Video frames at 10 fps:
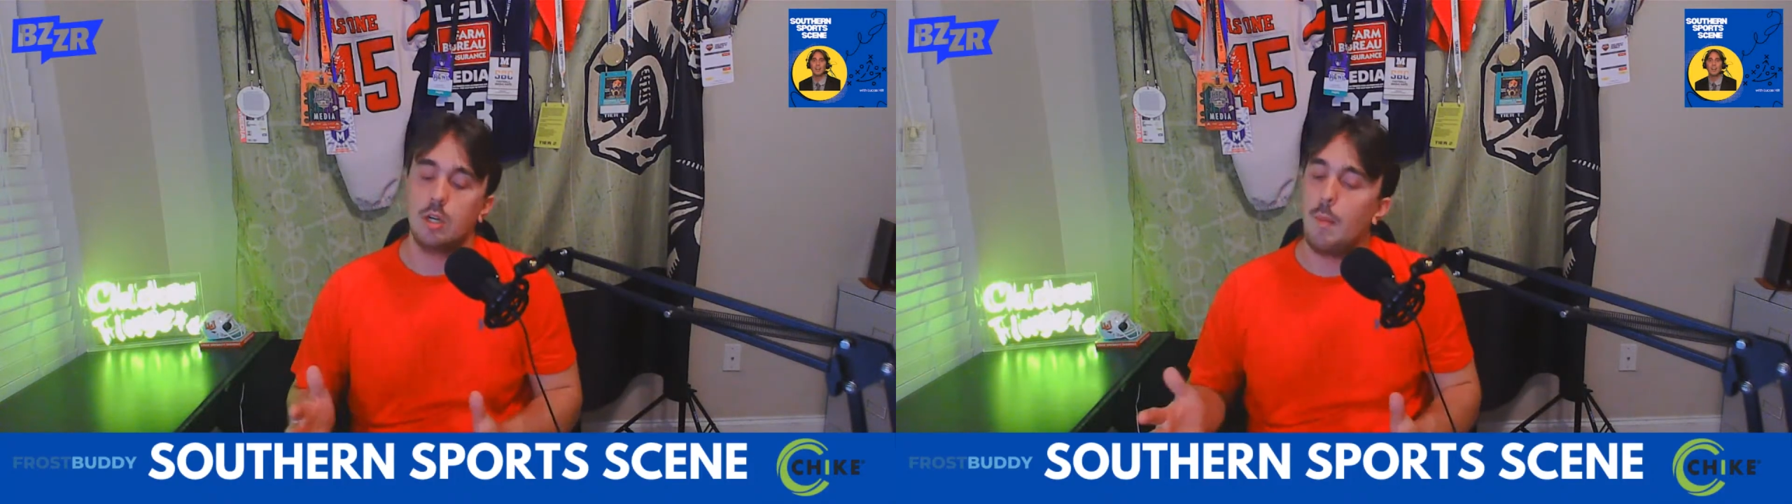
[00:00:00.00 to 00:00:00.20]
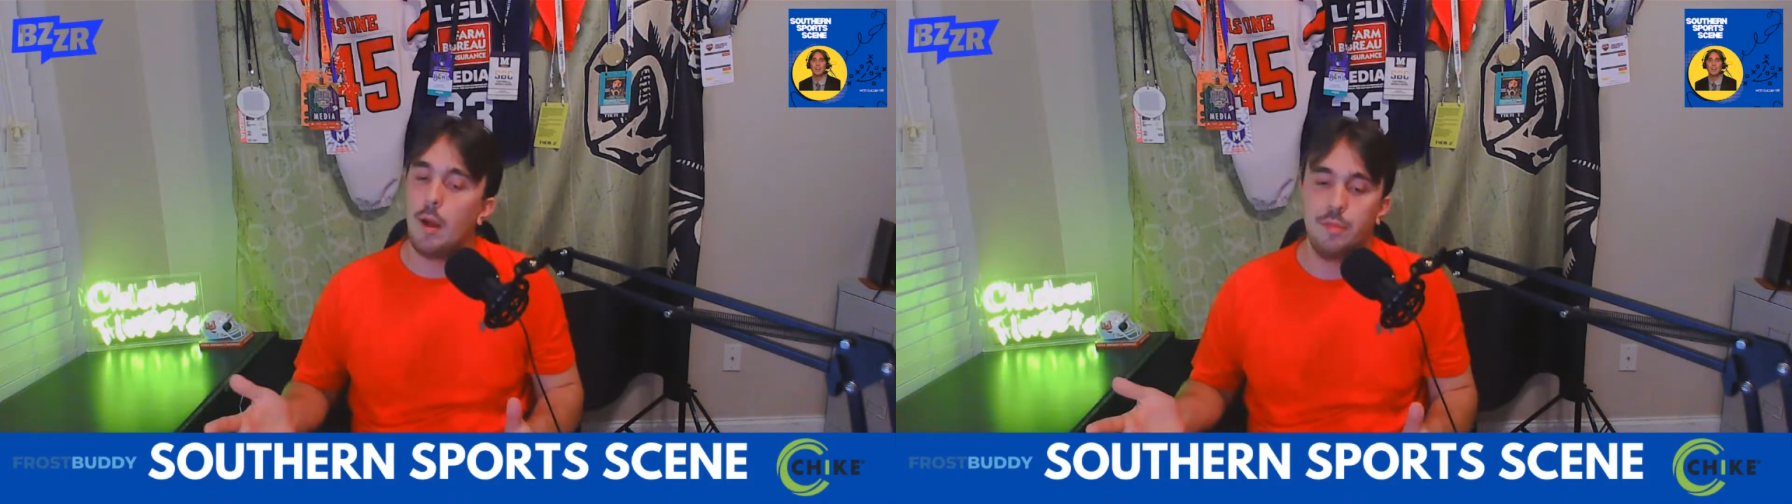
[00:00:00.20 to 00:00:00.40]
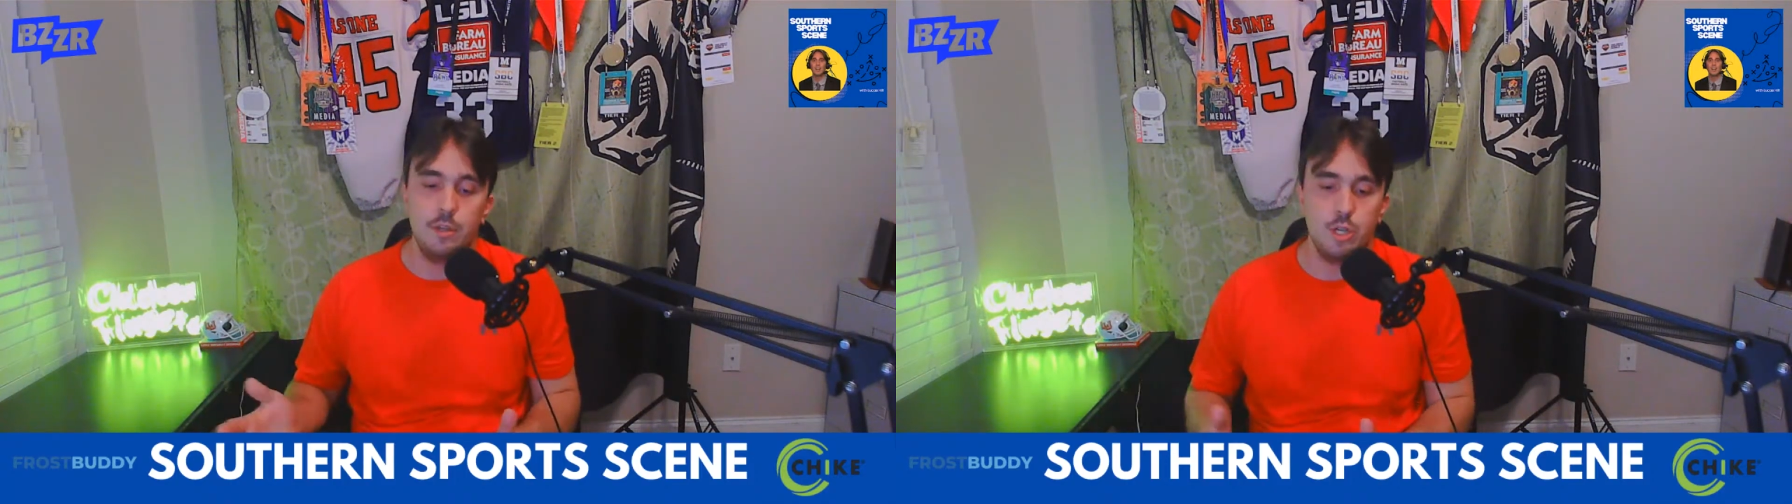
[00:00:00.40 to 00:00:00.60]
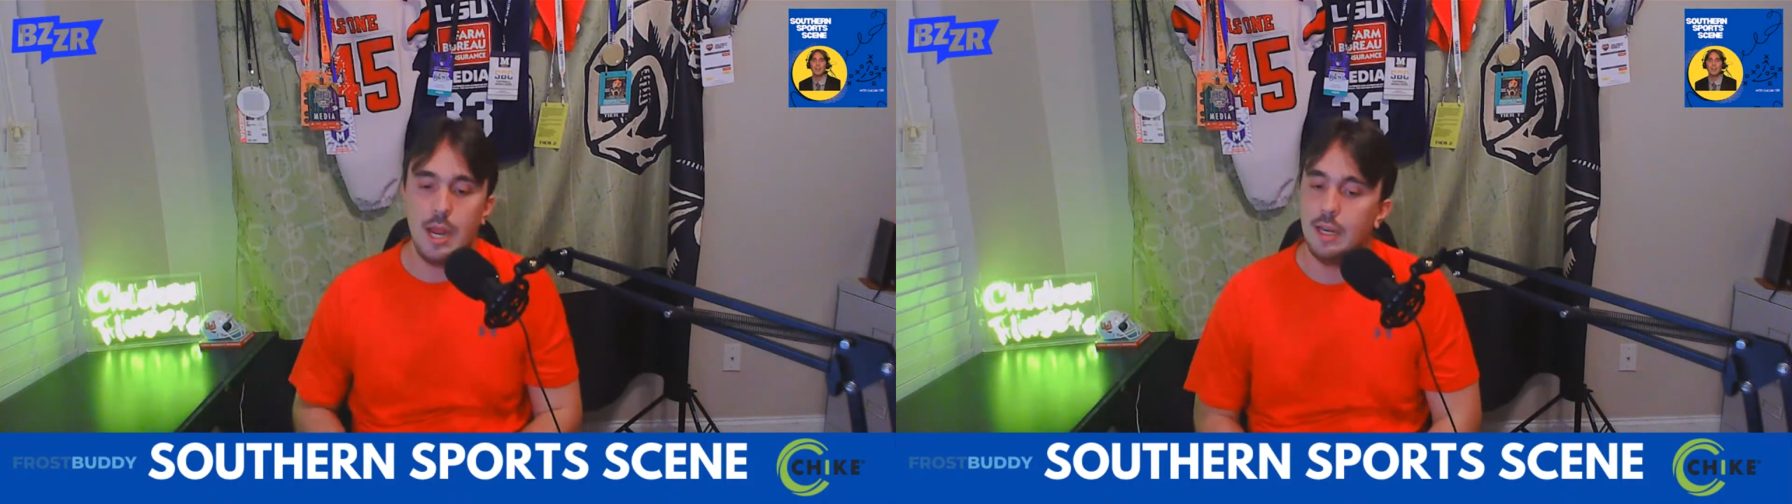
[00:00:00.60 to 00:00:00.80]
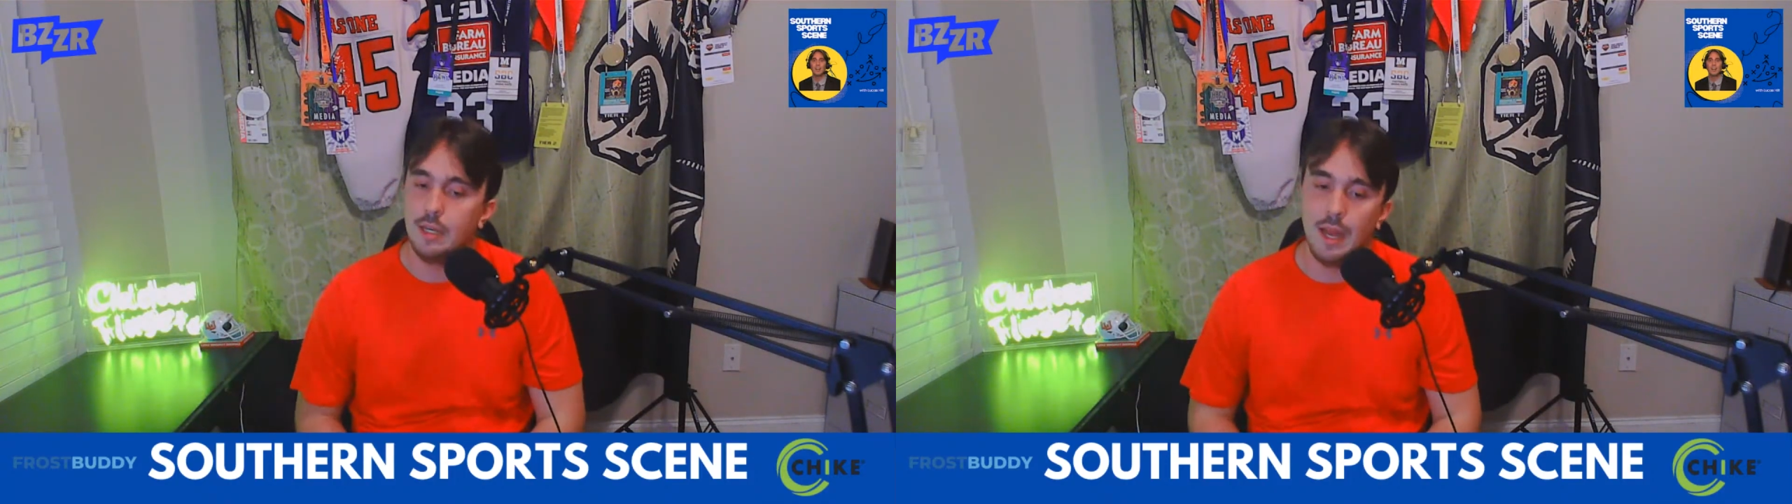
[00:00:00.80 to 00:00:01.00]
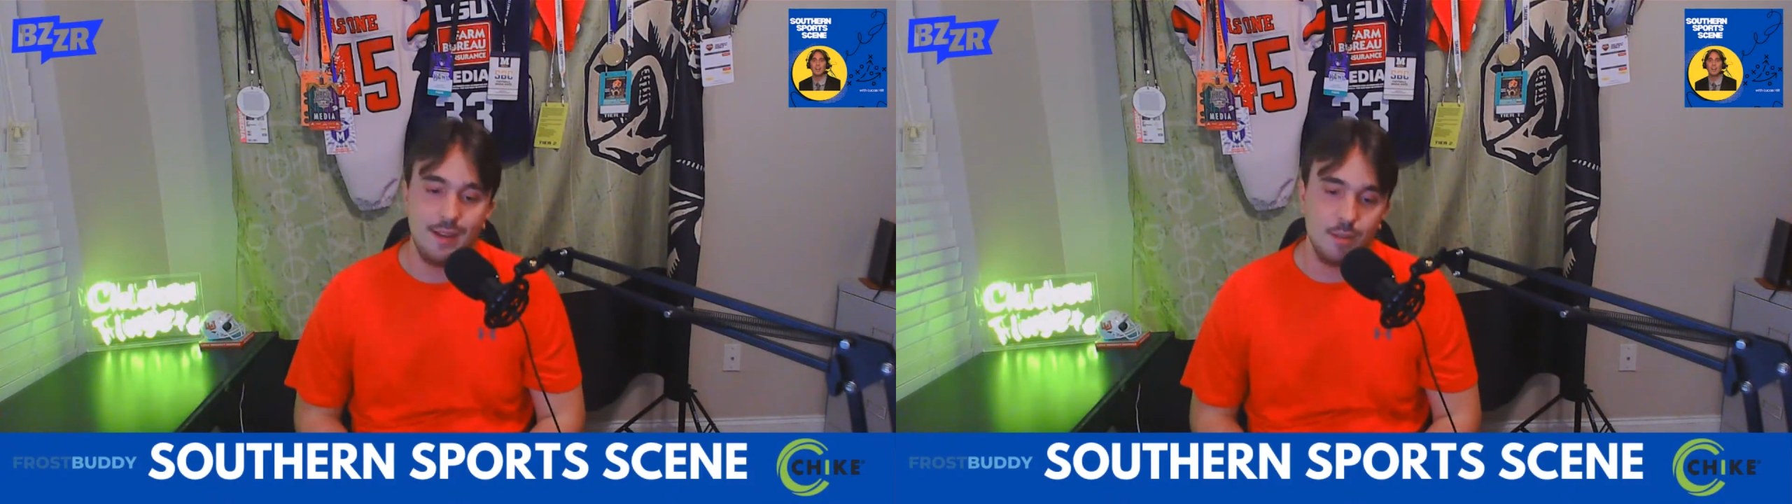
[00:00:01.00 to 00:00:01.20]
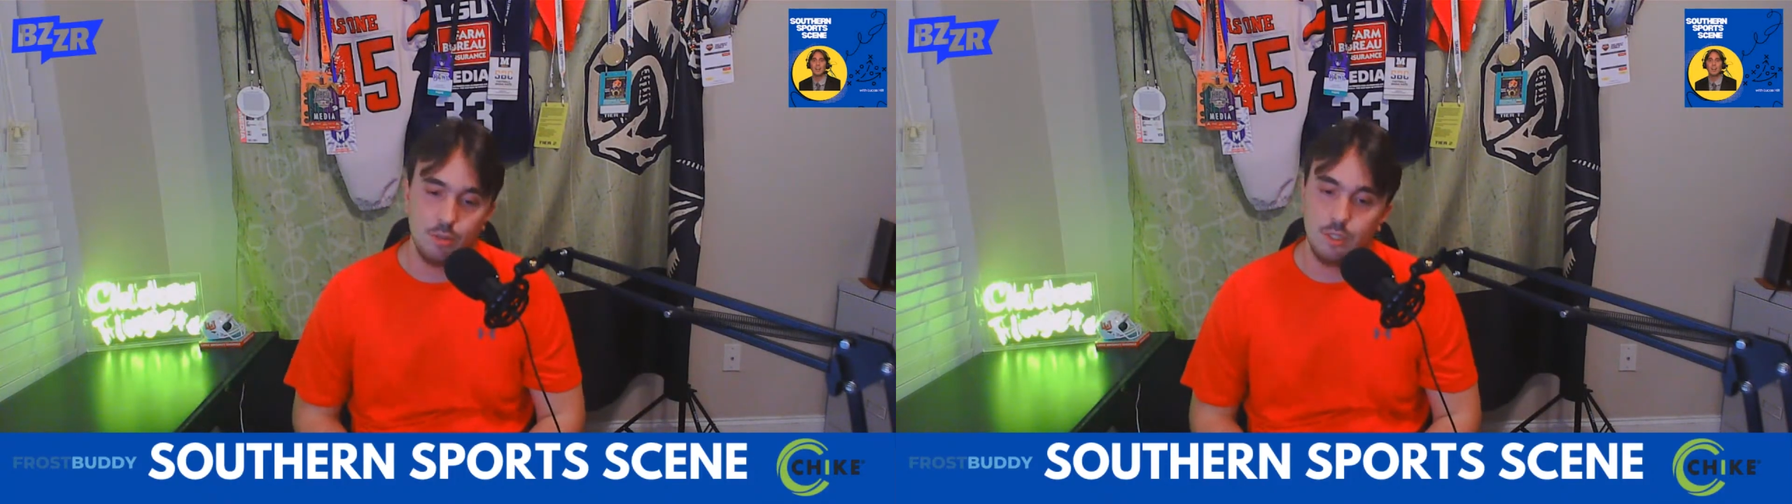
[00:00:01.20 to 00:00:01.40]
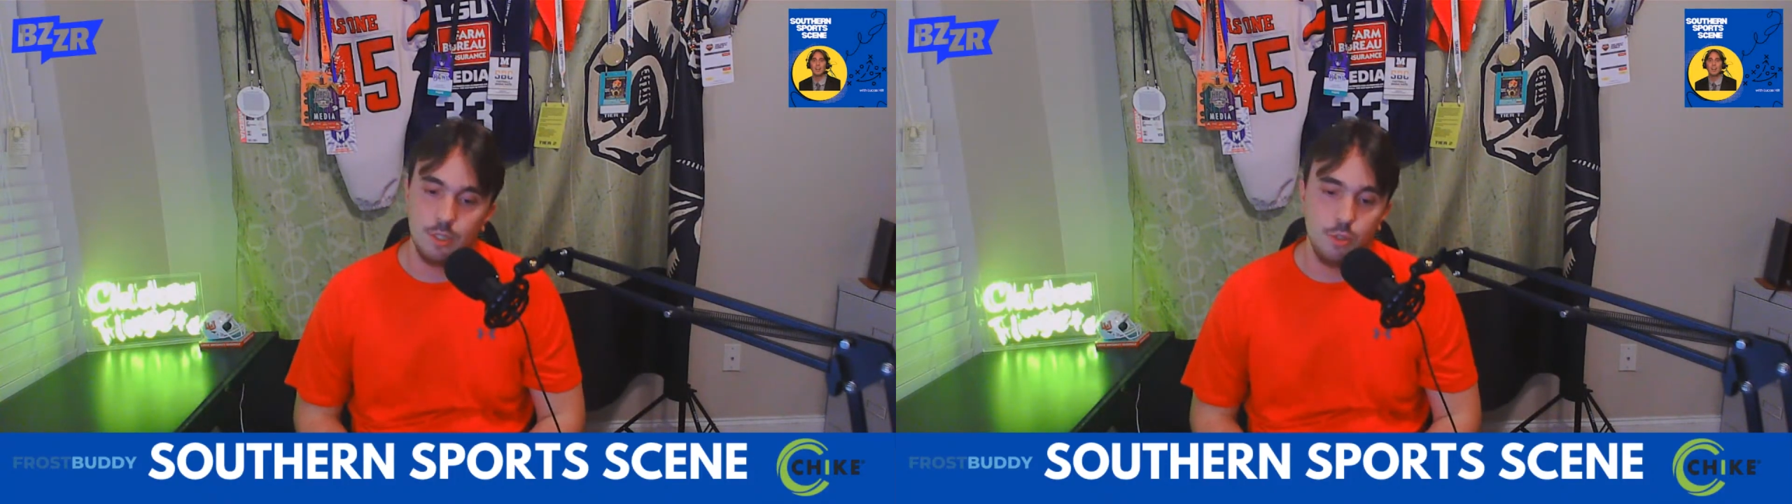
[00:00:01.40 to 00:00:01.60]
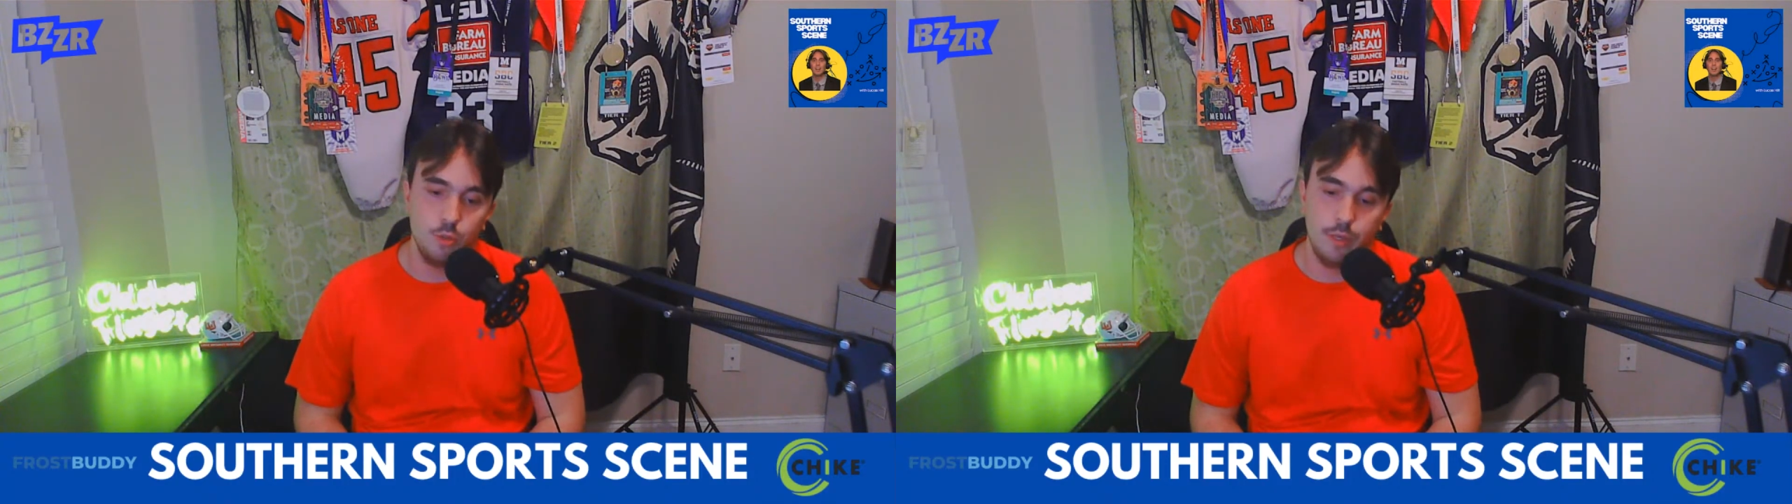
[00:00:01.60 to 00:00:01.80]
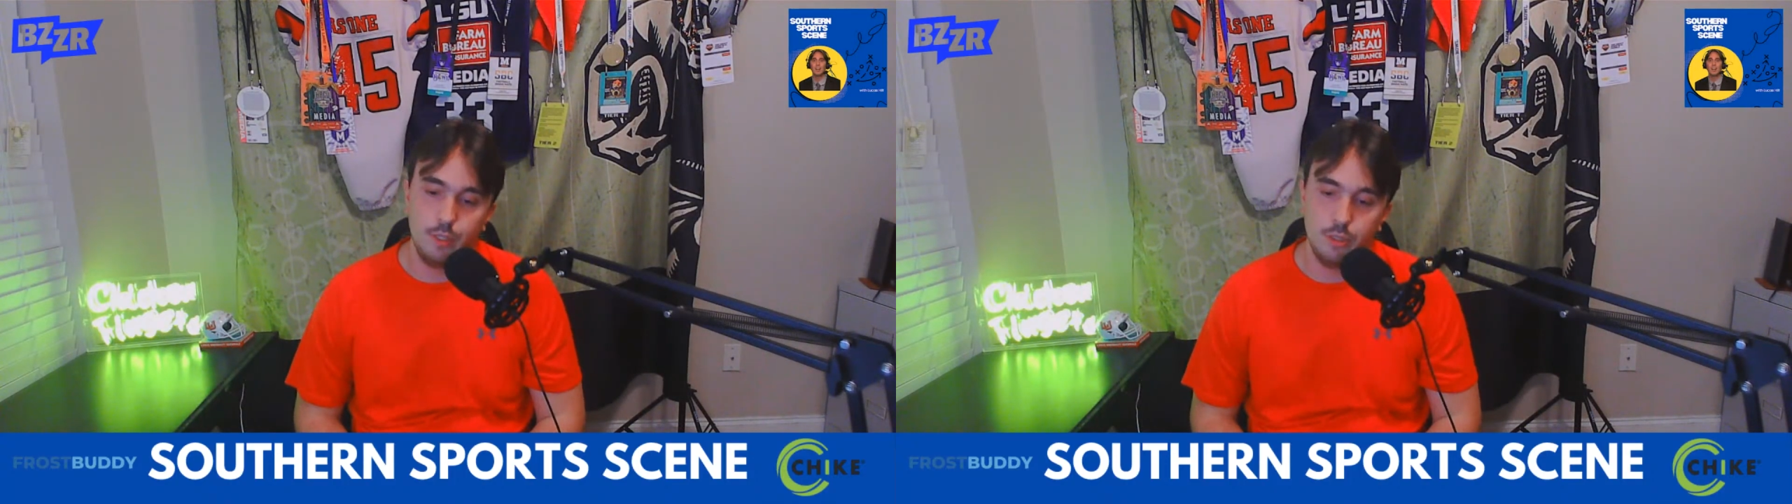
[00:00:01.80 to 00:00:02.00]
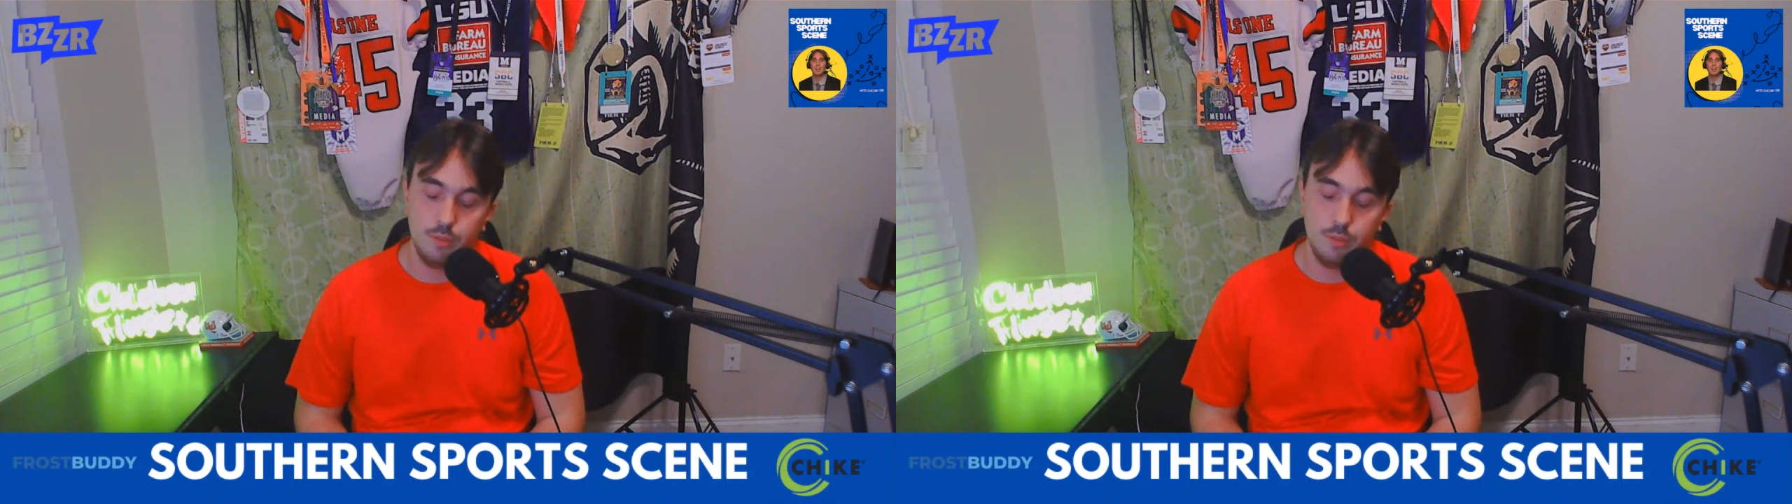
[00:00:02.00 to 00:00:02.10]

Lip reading: about the Jayden Daniels situation.